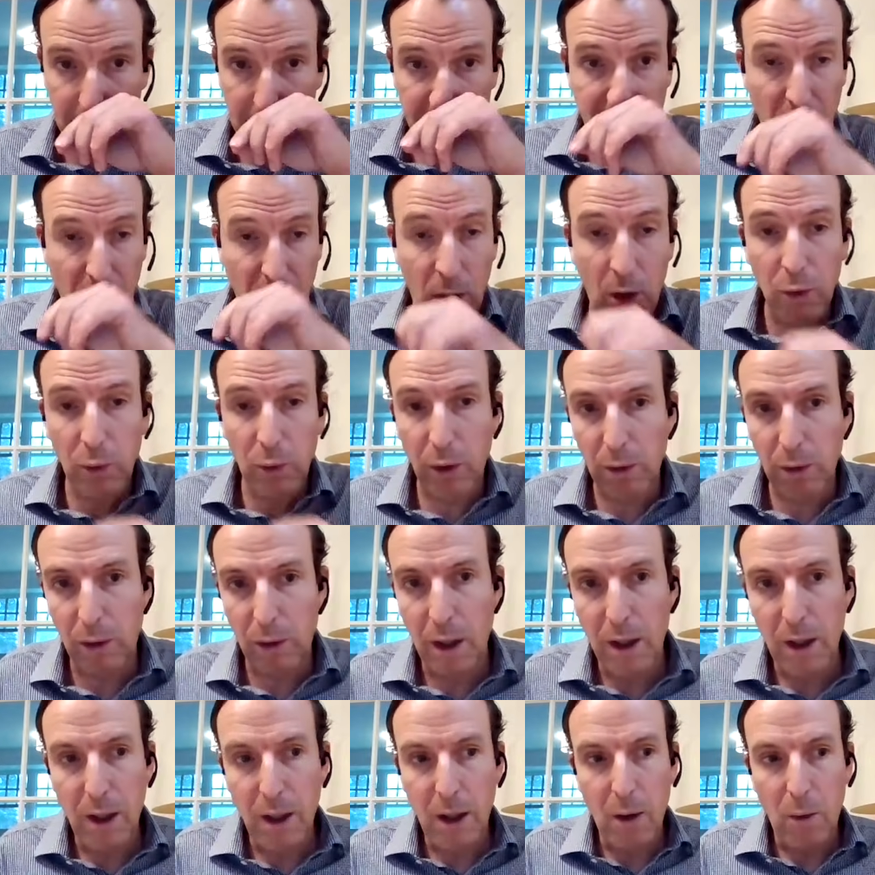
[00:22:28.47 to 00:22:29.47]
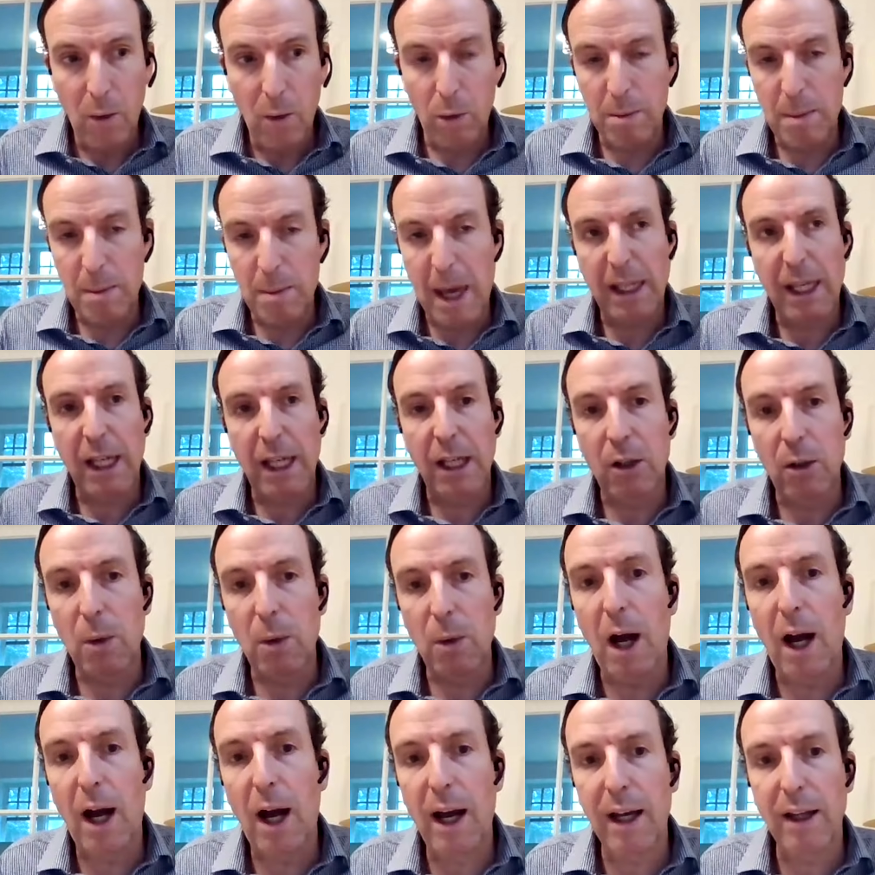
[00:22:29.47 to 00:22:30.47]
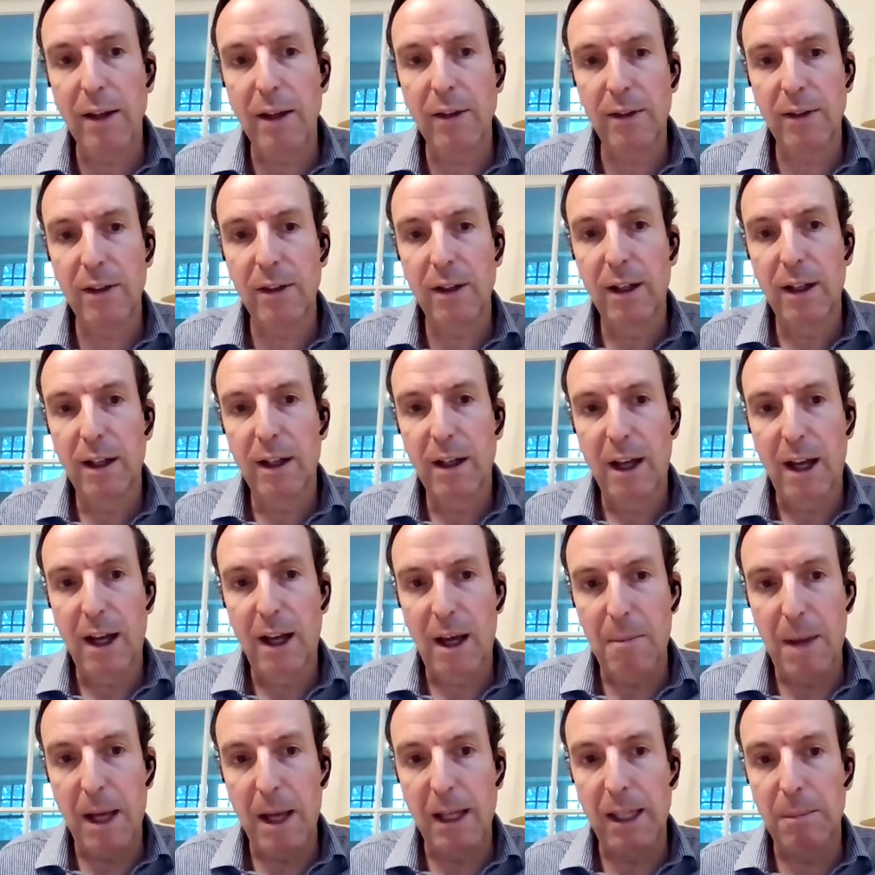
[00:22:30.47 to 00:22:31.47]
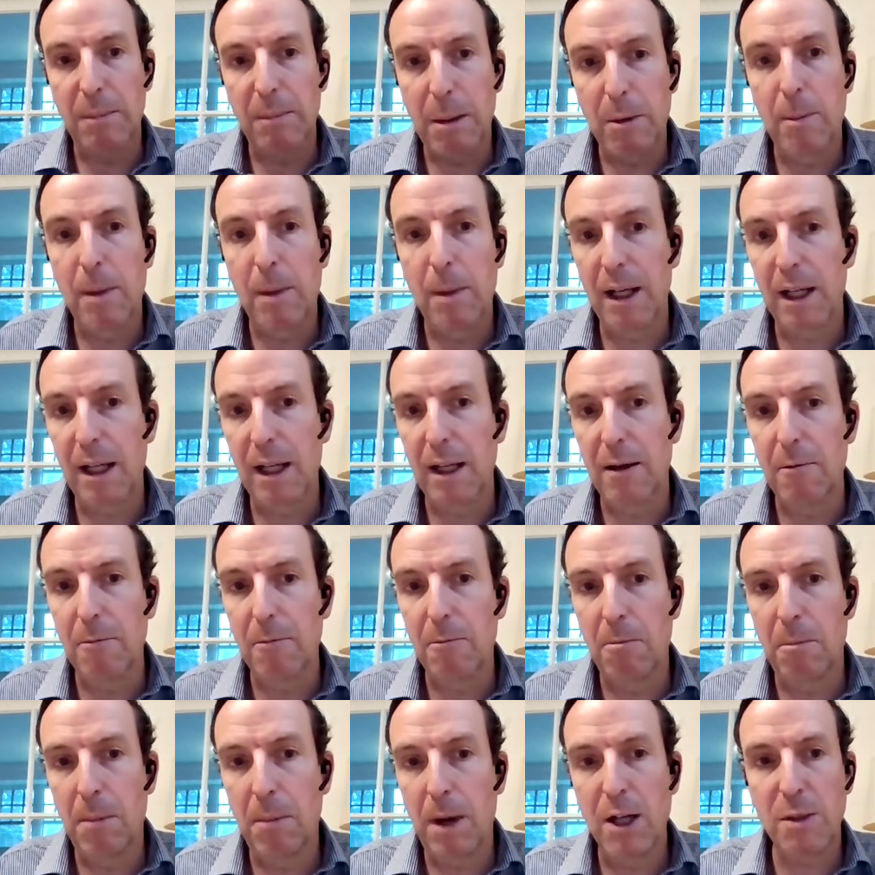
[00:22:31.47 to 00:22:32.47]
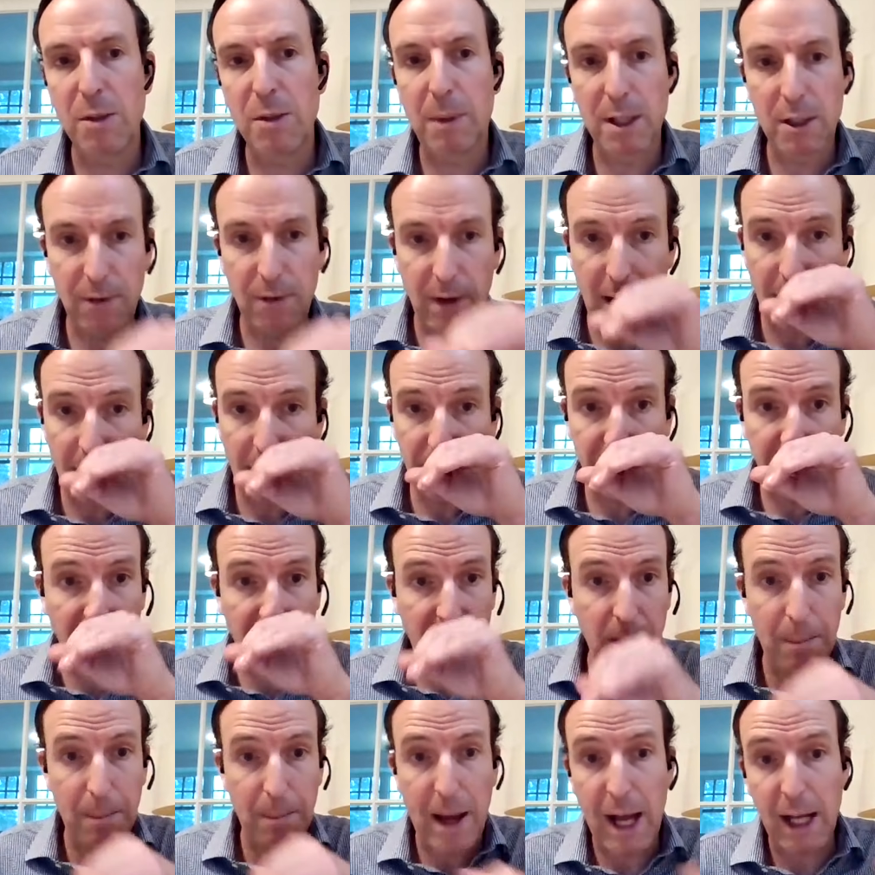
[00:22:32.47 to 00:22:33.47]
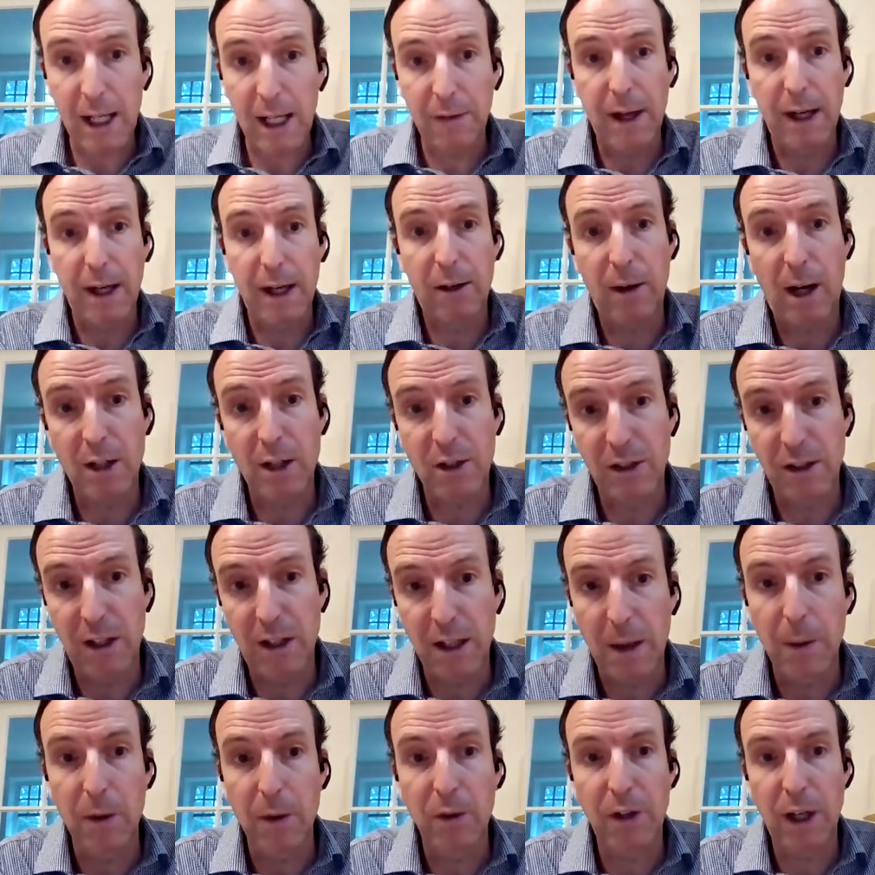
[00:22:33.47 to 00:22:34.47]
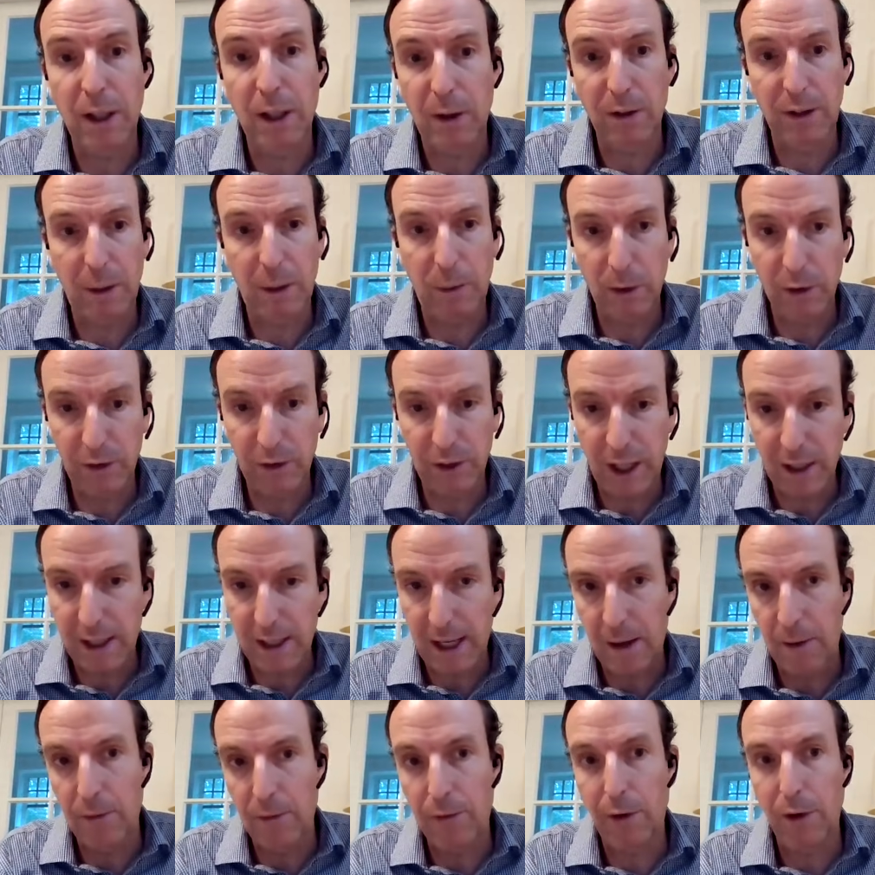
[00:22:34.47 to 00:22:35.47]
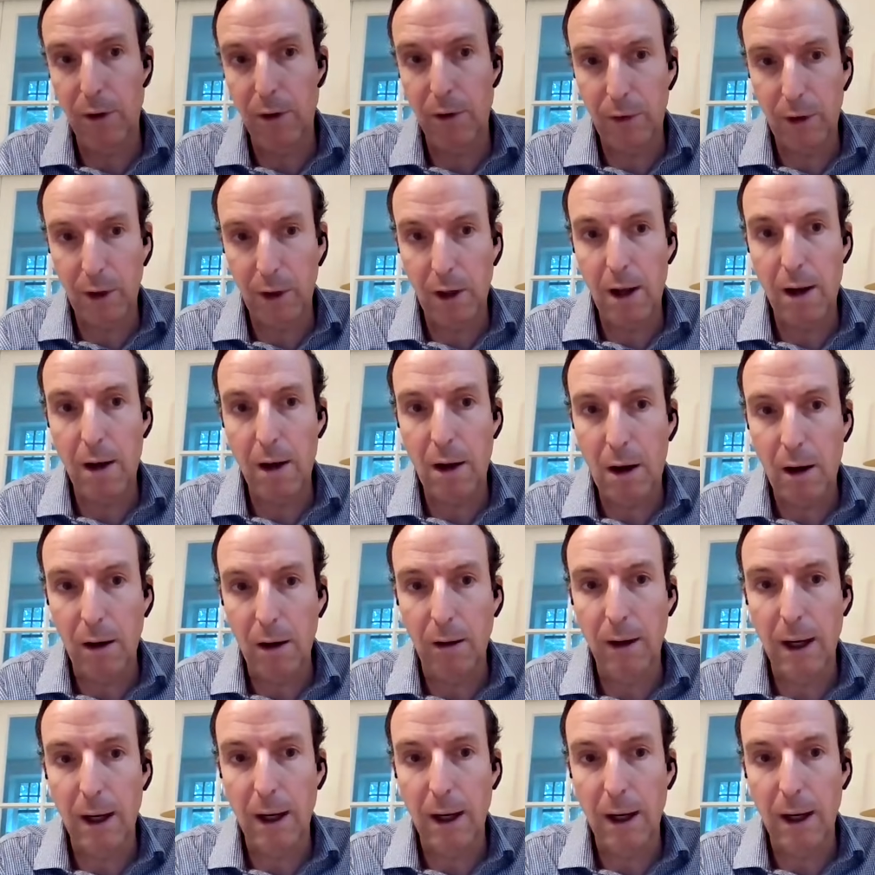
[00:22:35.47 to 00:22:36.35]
But gold will, be making new highs and making people money much, much faster on the back of that correction than the other sectors that will stay down for, for a lot longer.